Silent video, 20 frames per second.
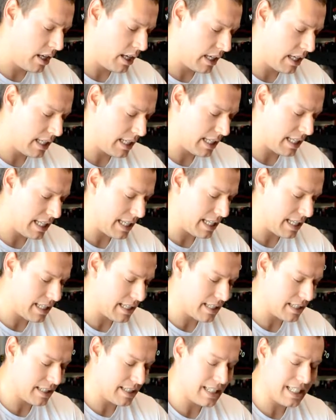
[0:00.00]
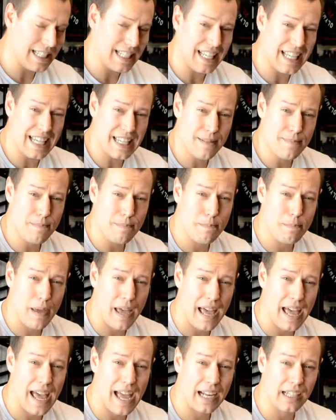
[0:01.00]
It is the
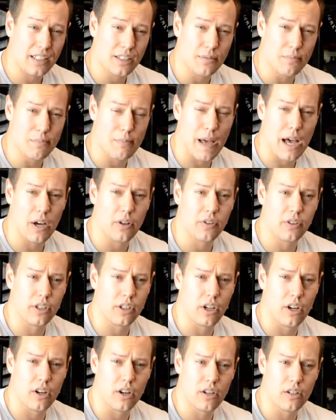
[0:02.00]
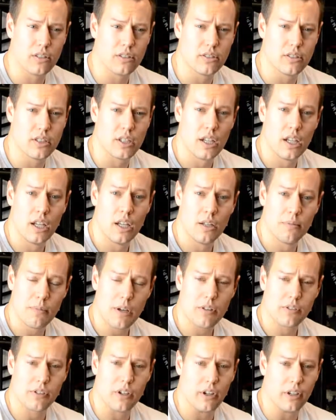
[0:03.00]
Impact Mouthguard.
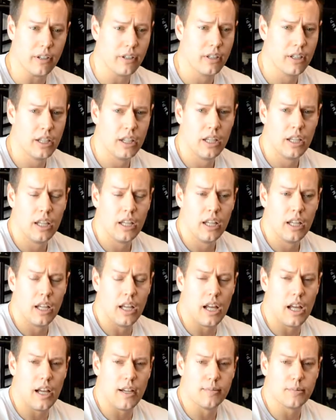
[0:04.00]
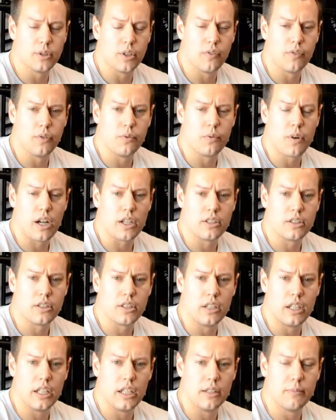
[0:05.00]
So if you've watched
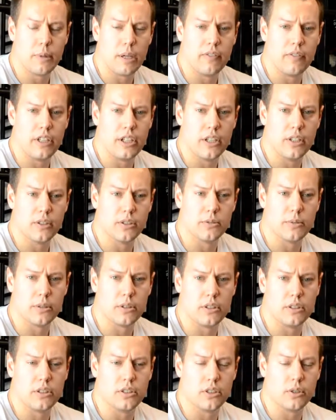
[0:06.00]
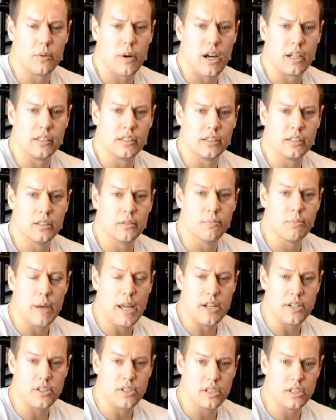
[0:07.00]
any of my videos, especially squatting,
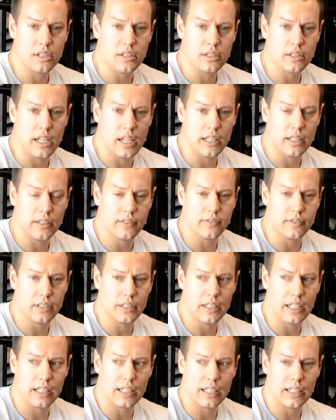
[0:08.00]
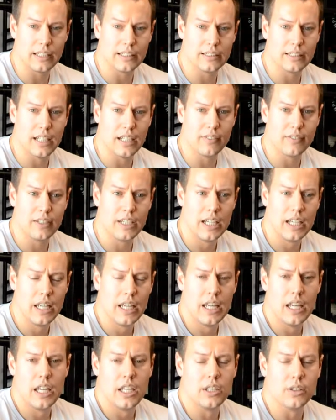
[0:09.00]
benching, deadlifting, that kind of stuff,
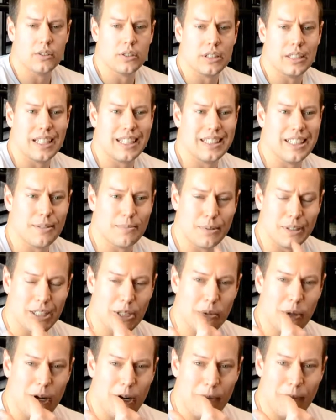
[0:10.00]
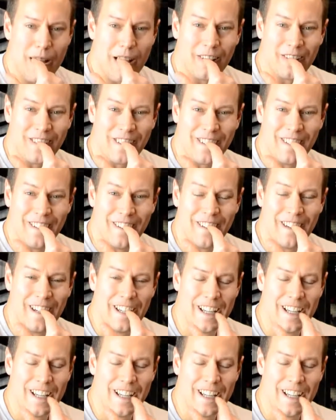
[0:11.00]
you'll see I typically wear a mouthguard.